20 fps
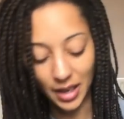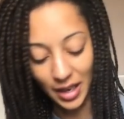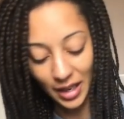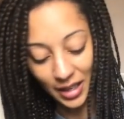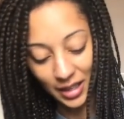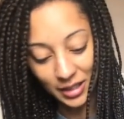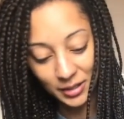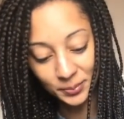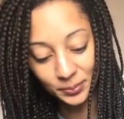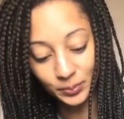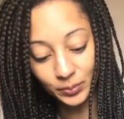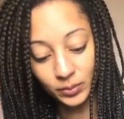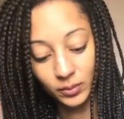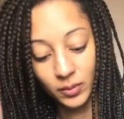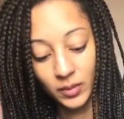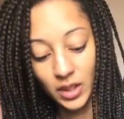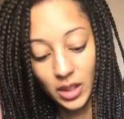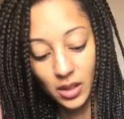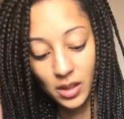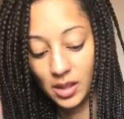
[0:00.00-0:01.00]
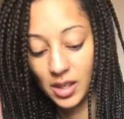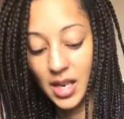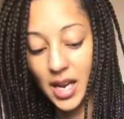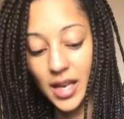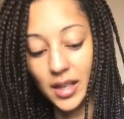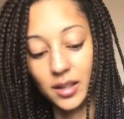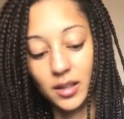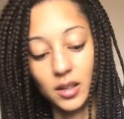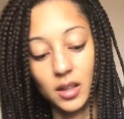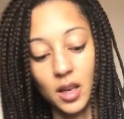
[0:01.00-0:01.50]
Um, so
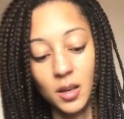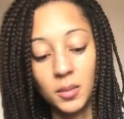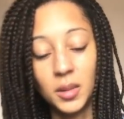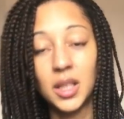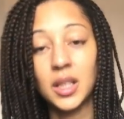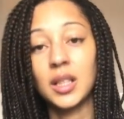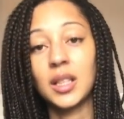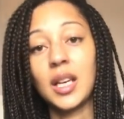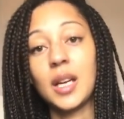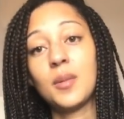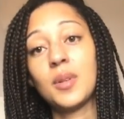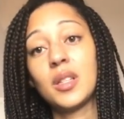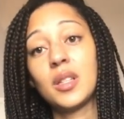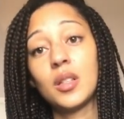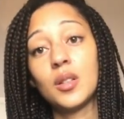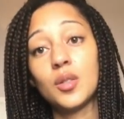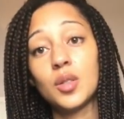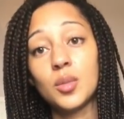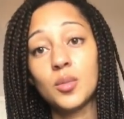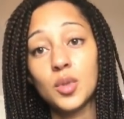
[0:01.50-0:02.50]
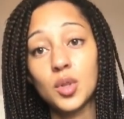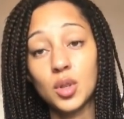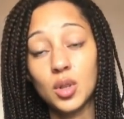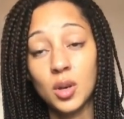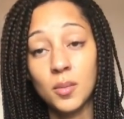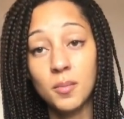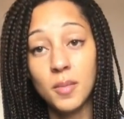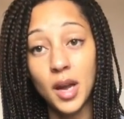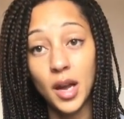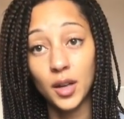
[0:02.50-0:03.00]
yes, I'm going to get myself some
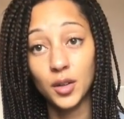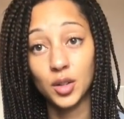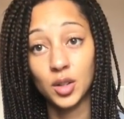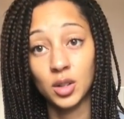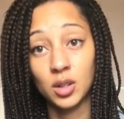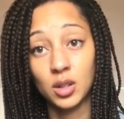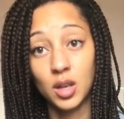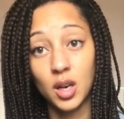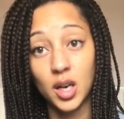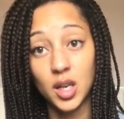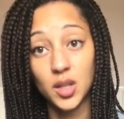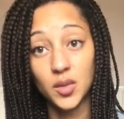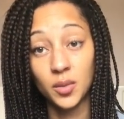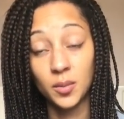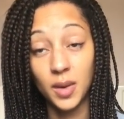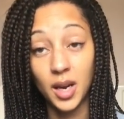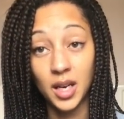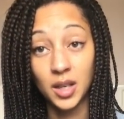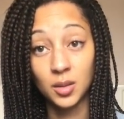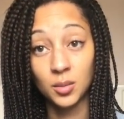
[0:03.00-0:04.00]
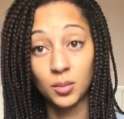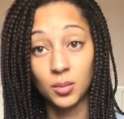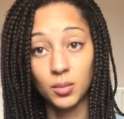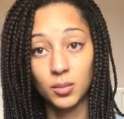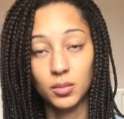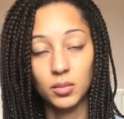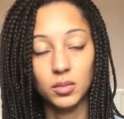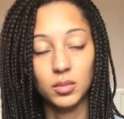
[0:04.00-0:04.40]
sort of merchandise from Edinburgh,